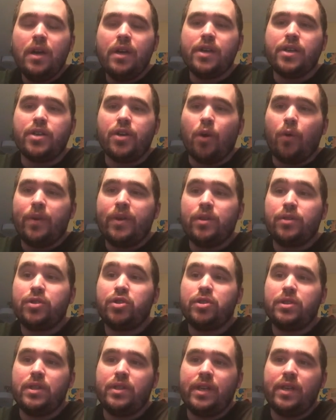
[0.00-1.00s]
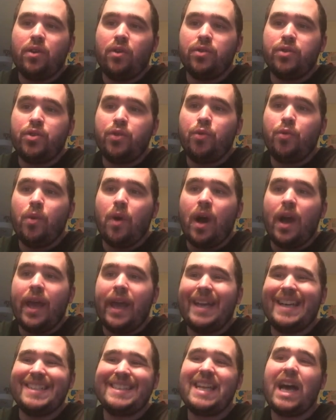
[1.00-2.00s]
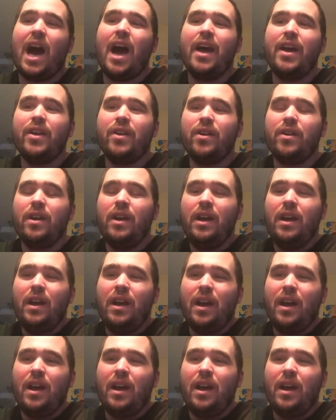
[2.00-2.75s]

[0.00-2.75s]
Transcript: It'll do an entire